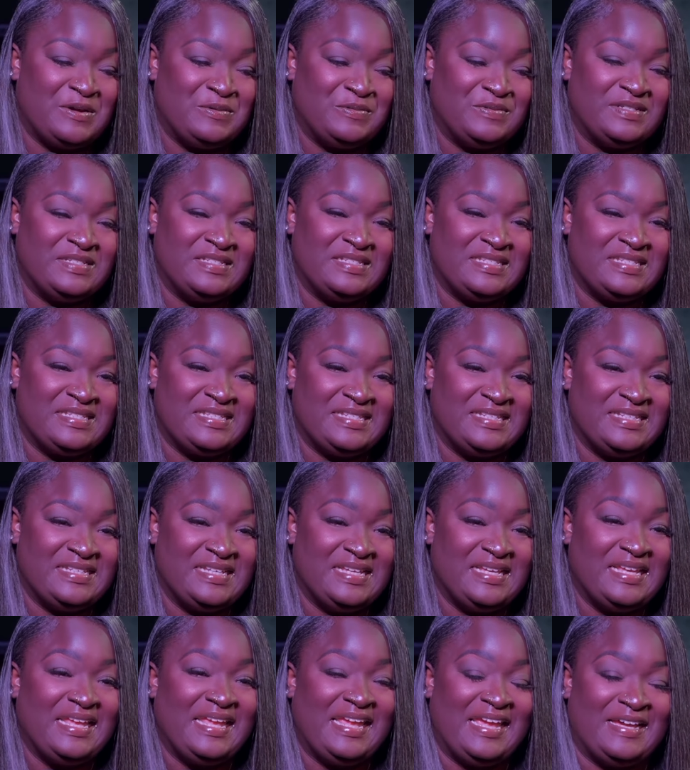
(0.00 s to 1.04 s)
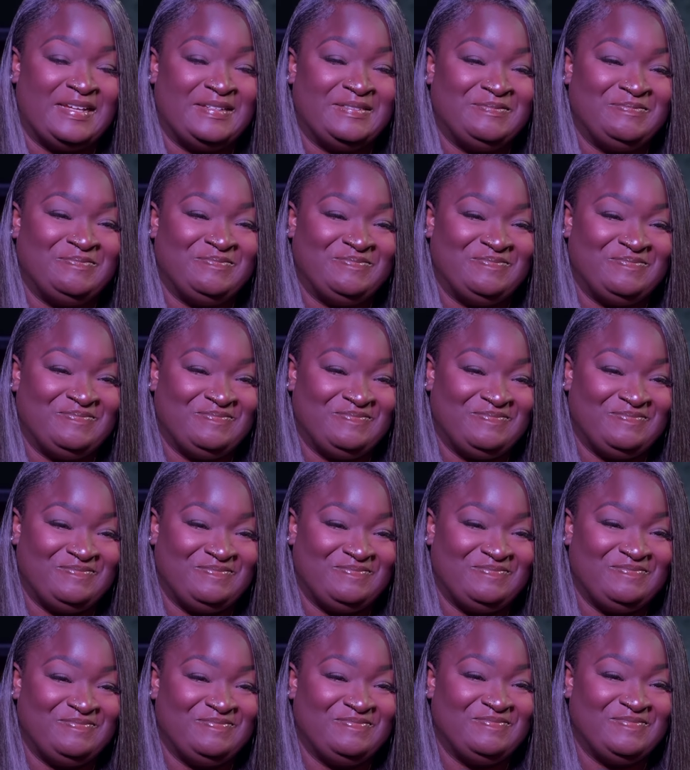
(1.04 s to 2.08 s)
I was state time. Yeah.
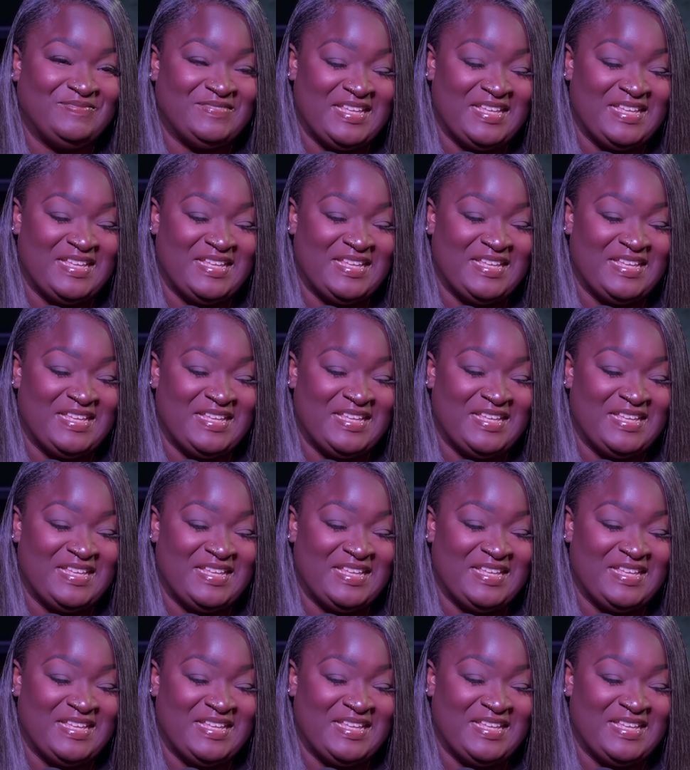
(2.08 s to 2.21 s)
Yeah.